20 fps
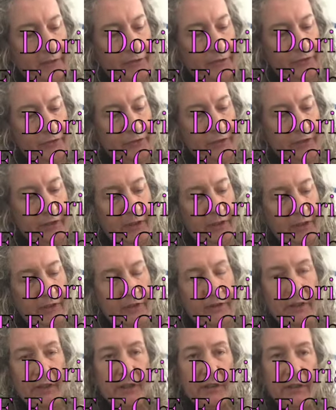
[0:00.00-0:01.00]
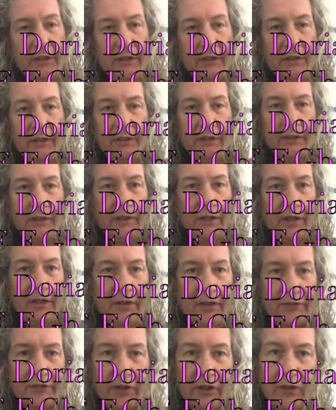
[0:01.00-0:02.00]
C, D,
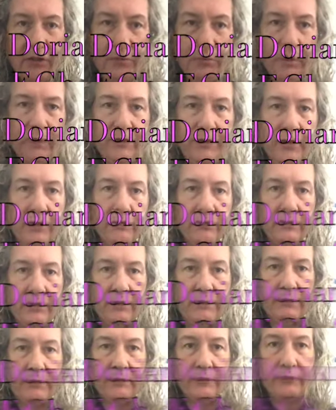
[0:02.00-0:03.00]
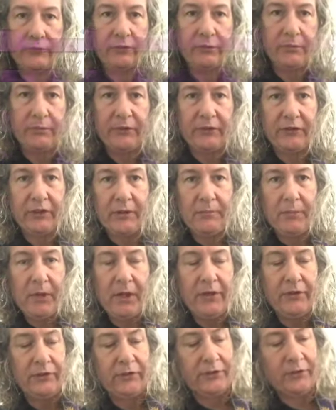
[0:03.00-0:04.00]
there's only one note difference from the C
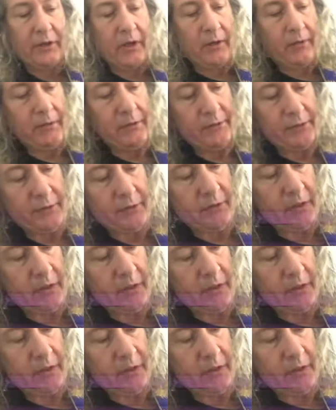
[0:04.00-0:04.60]
major scale, isn't